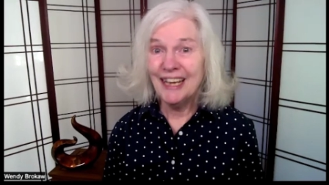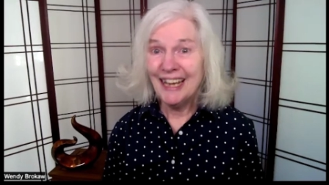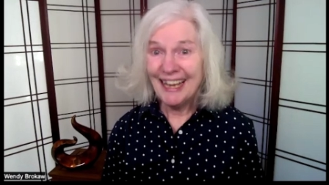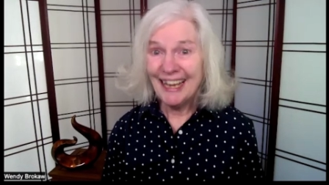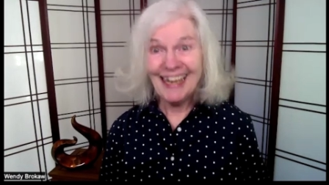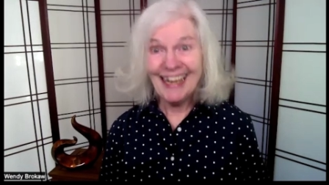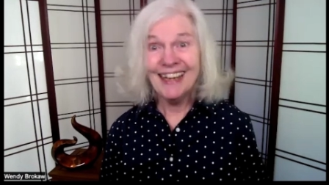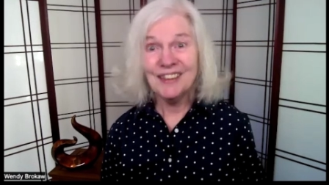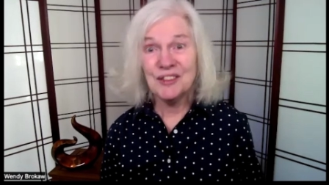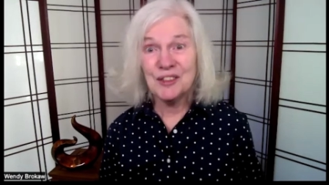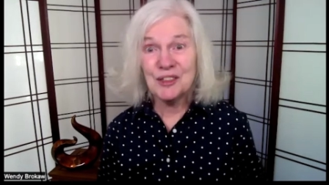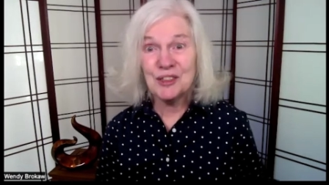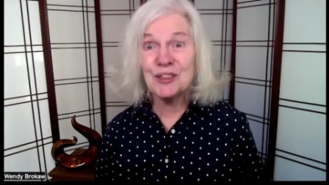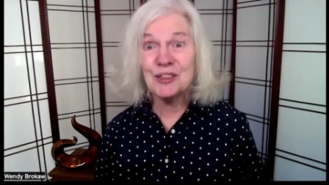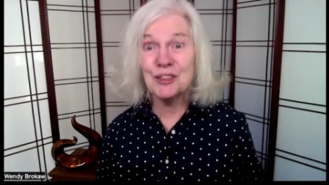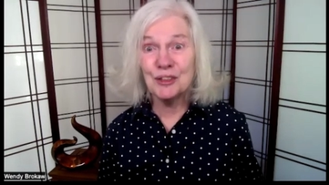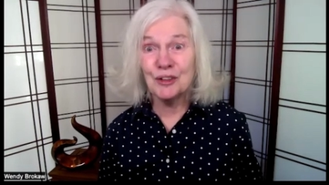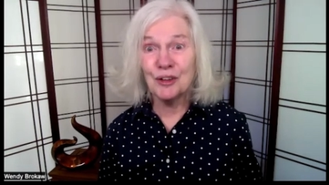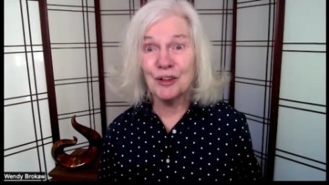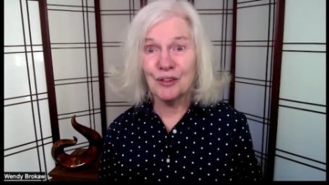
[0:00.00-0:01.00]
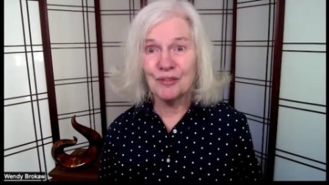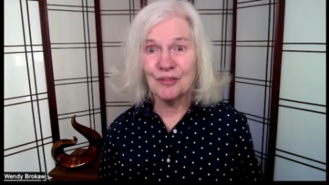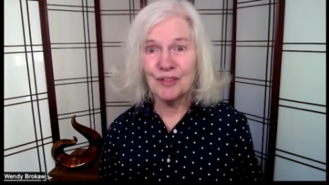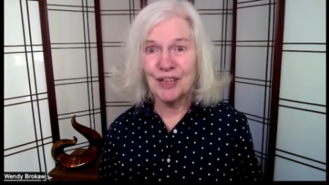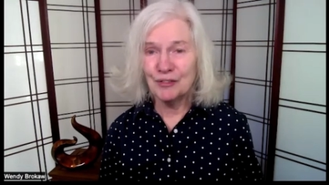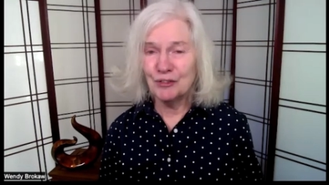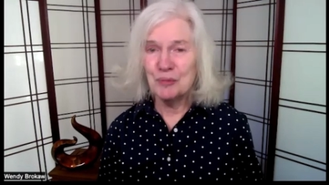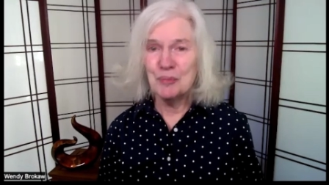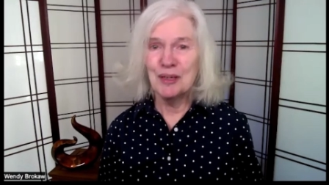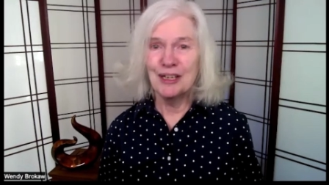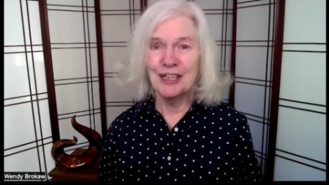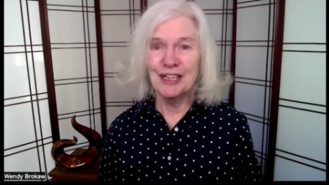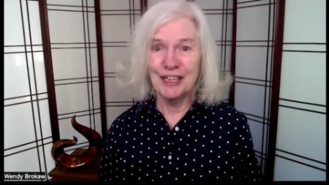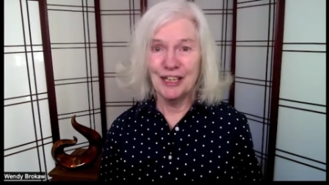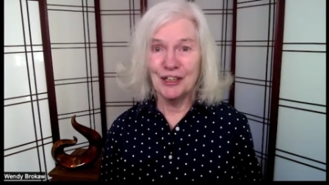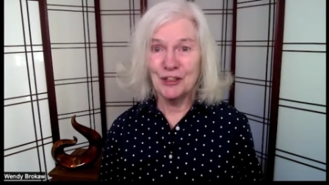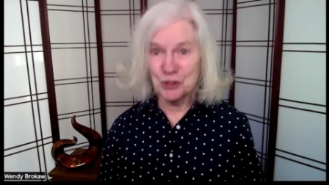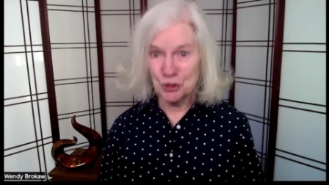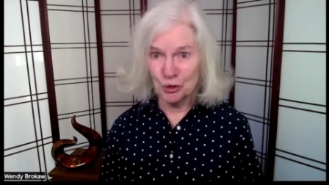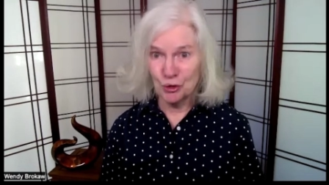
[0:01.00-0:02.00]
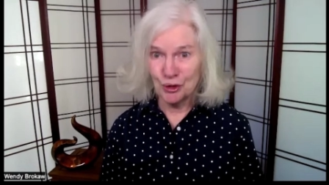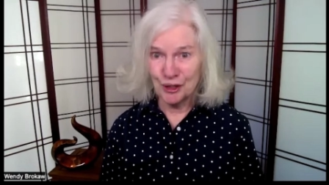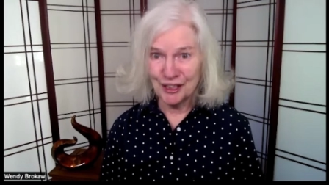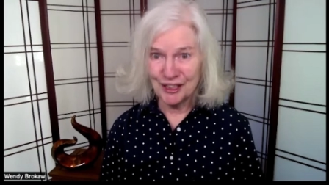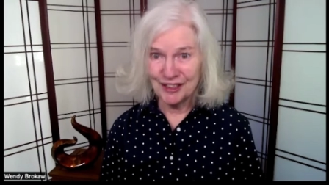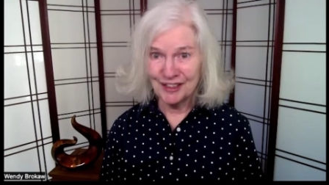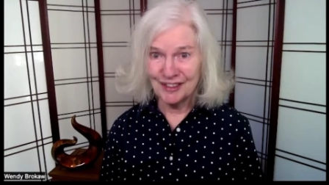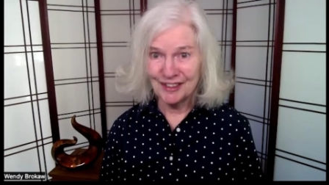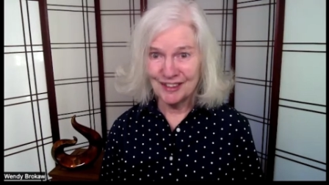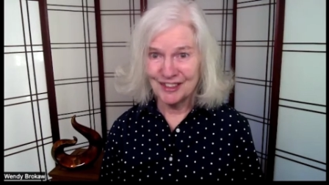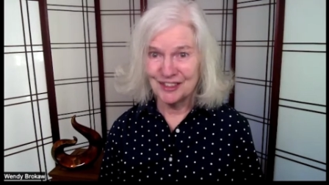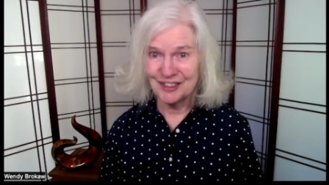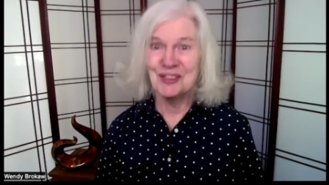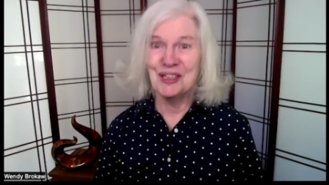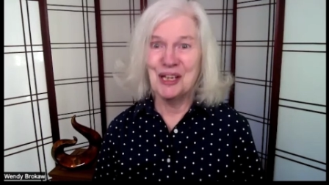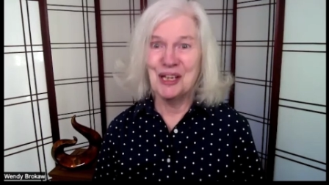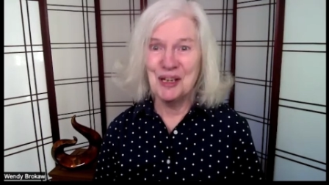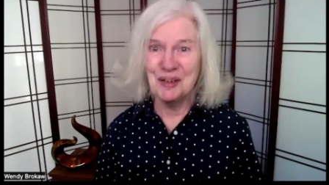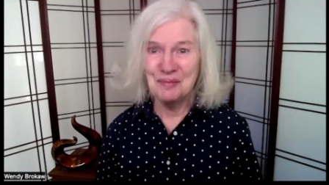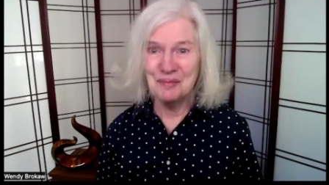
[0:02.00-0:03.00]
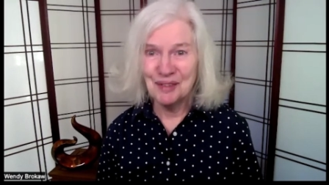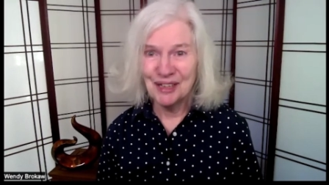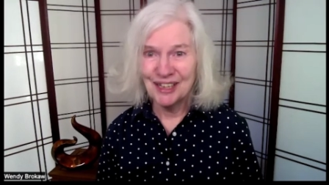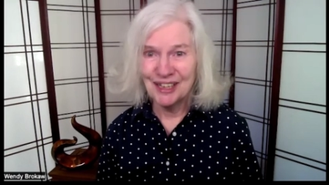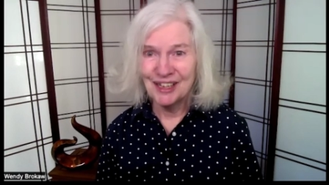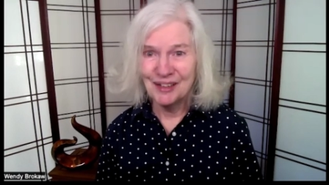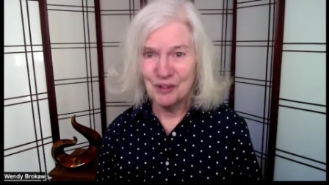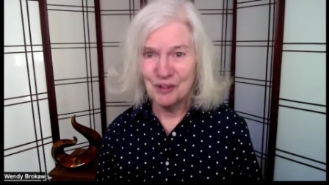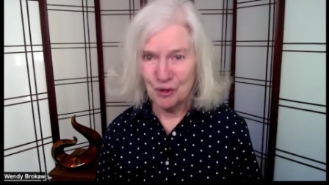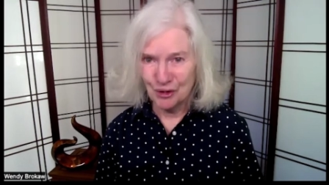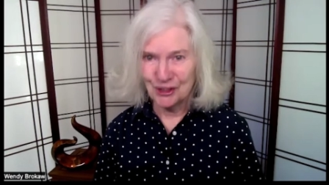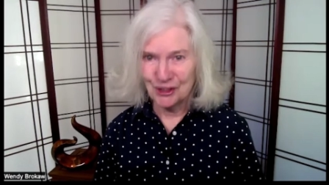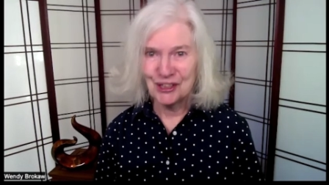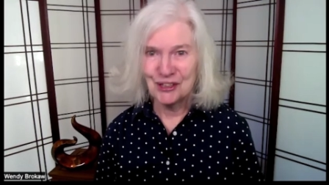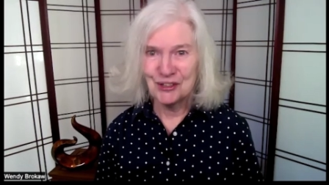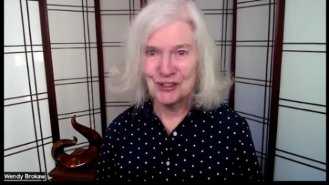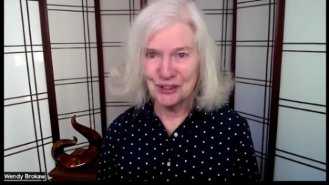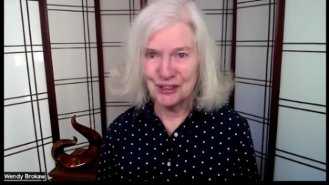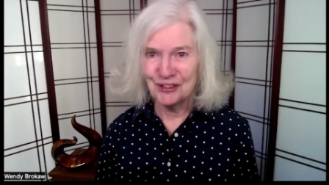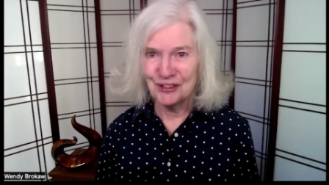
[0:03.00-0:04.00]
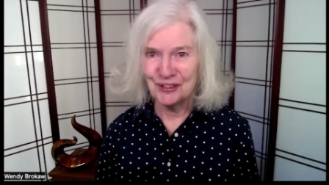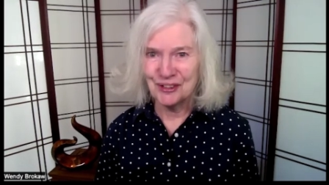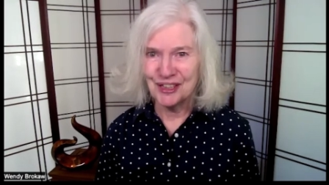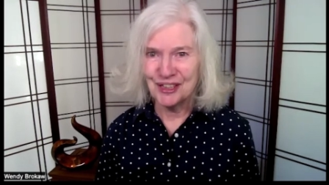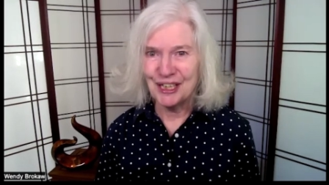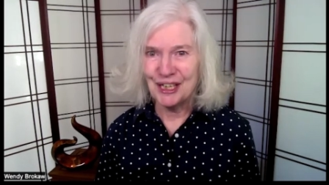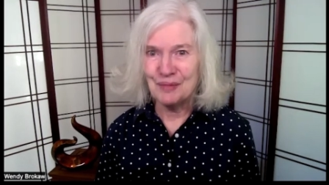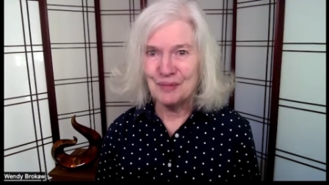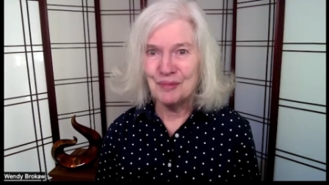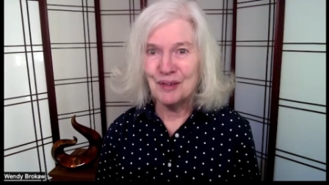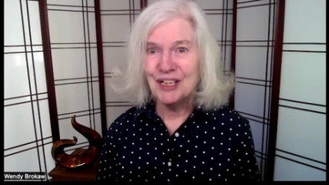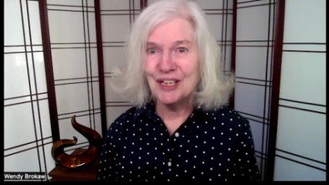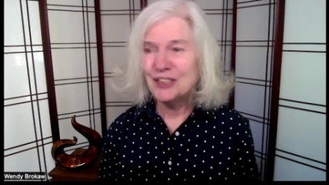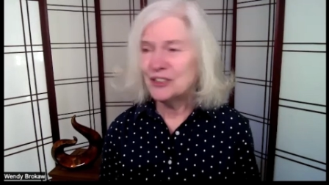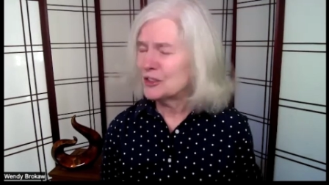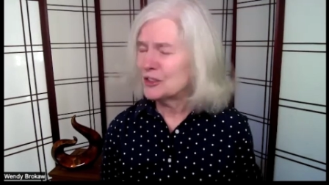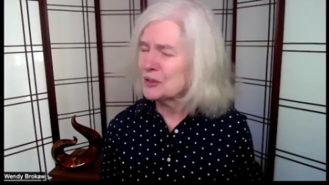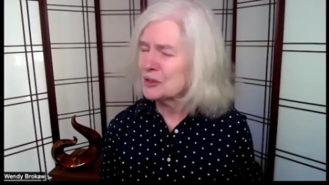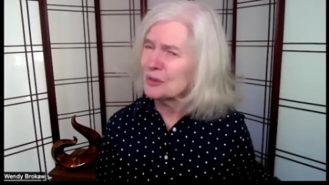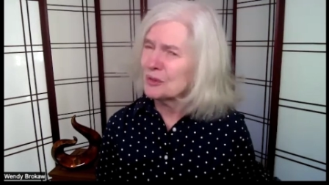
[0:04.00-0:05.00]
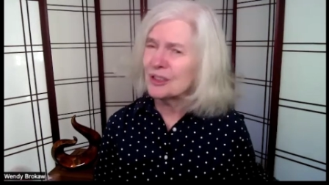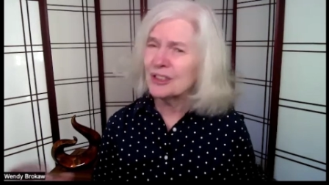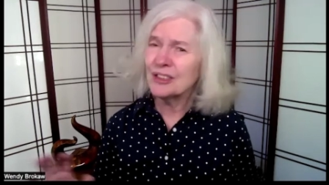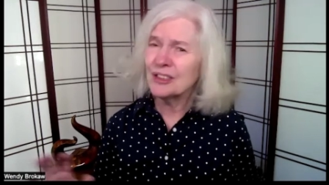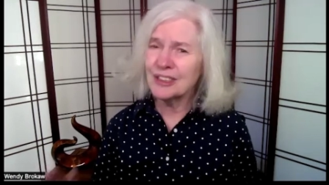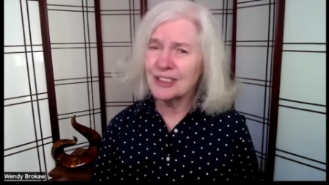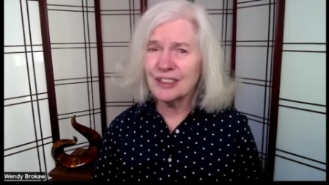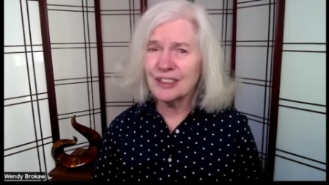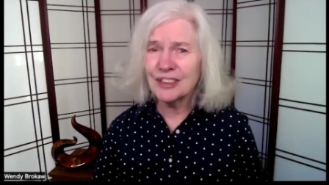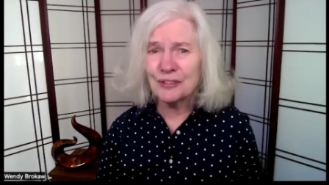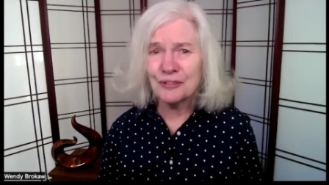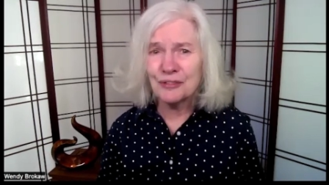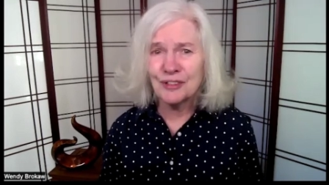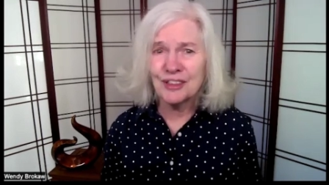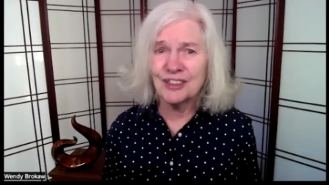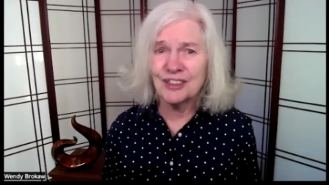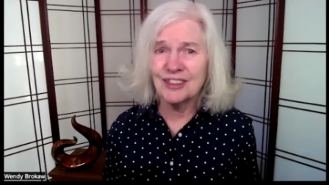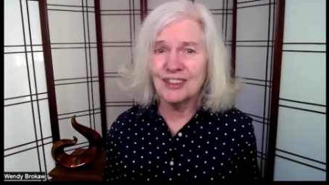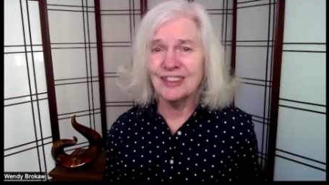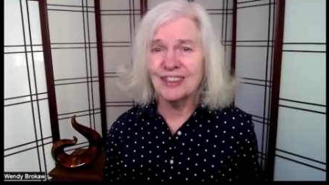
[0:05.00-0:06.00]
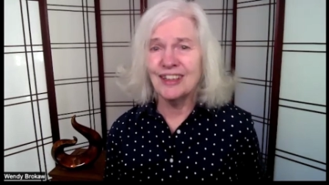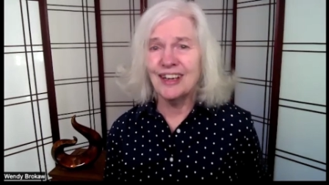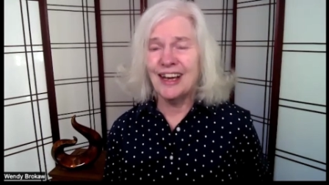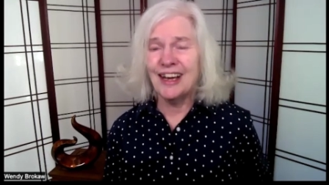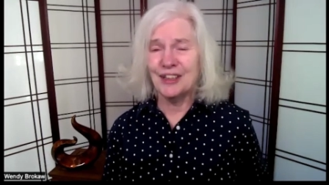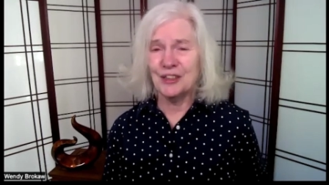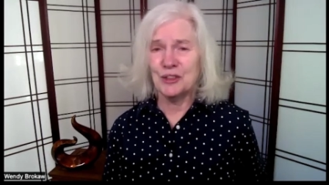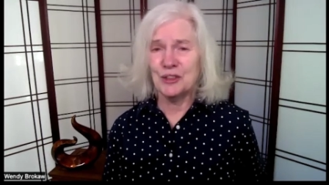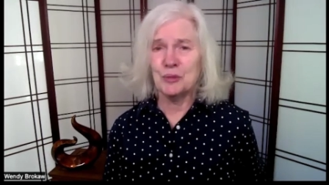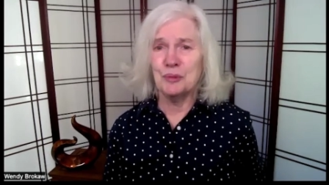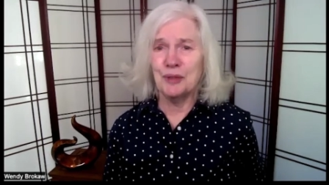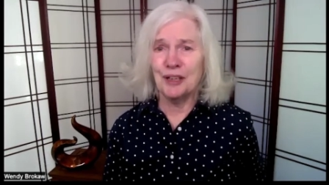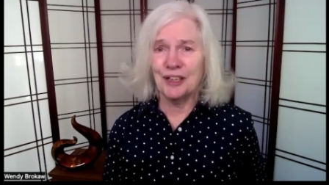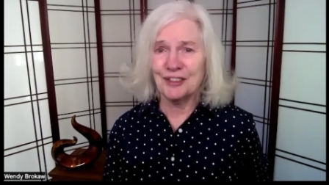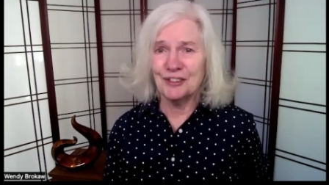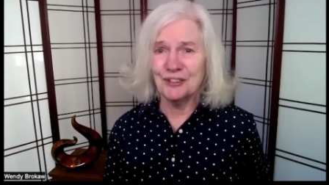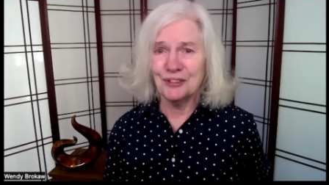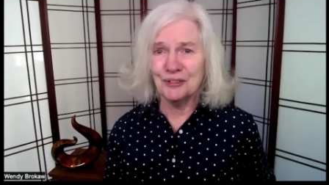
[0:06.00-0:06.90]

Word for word: And still, everybody enjoying the same Oregon Trail game, just with a little different uh, aspect.